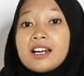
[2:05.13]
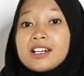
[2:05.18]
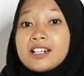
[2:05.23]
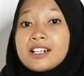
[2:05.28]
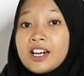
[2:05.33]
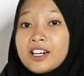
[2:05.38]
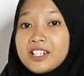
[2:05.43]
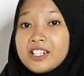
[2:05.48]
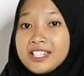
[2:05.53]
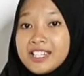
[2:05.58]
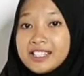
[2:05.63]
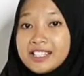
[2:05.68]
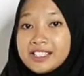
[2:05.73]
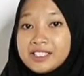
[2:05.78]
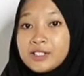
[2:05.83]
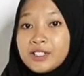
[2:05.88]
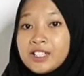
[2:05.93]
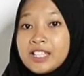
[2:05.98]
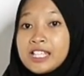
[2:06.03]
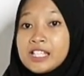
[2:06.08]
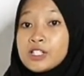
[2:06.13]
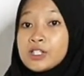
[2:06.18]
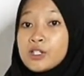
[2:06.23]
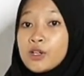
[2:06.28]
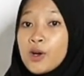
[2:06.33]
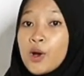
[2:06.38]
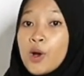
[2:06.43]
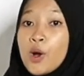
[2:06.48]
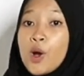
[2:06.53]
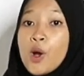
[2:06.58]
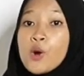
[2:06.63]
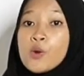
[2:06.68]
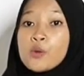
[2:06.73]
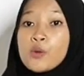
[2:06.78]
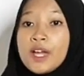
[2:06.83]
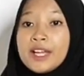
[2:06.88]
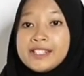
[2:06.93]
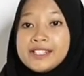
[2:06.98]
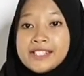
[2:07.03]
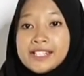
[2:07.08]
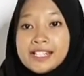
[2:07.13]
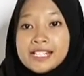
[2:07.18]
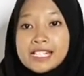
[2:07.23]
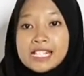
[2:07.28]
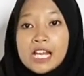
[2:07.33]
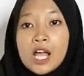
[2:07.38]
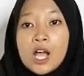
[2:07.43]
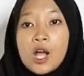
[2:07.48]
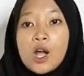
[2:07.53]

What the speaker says: According to Gisu, Regen,